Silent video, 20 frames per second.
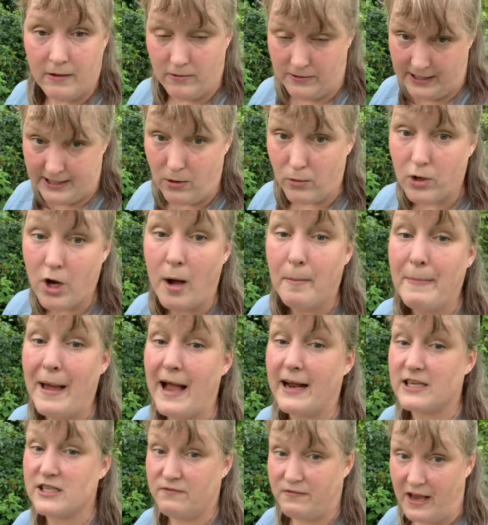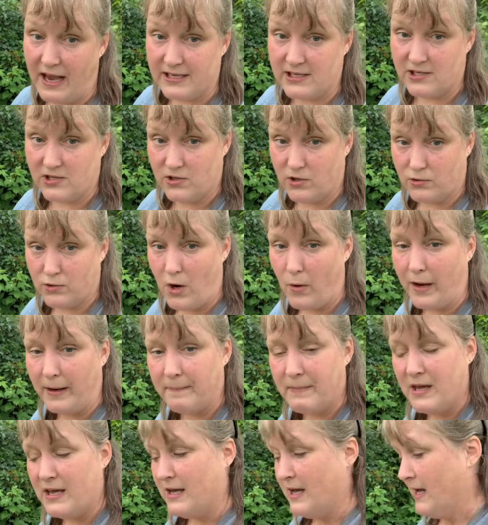or they don't come back as fast as they're growing.
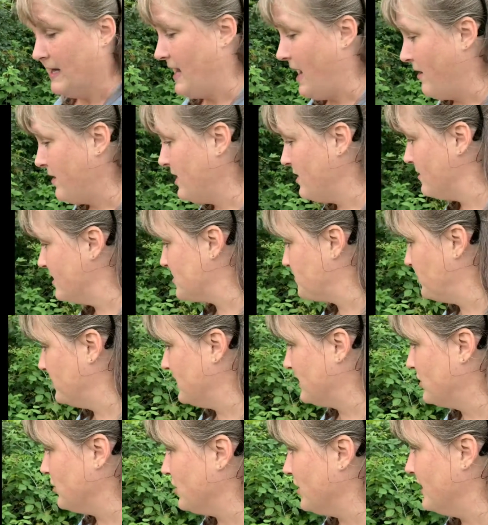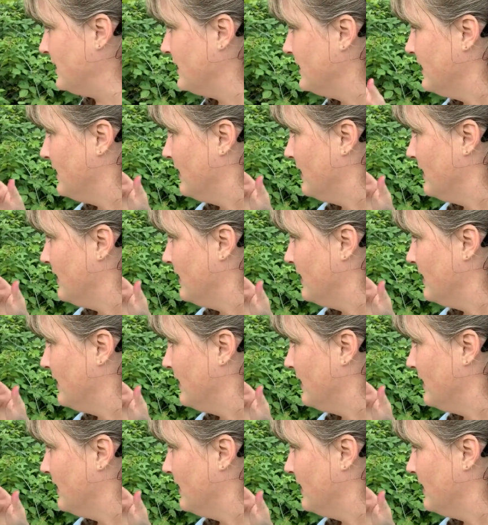Now here it's pretty good.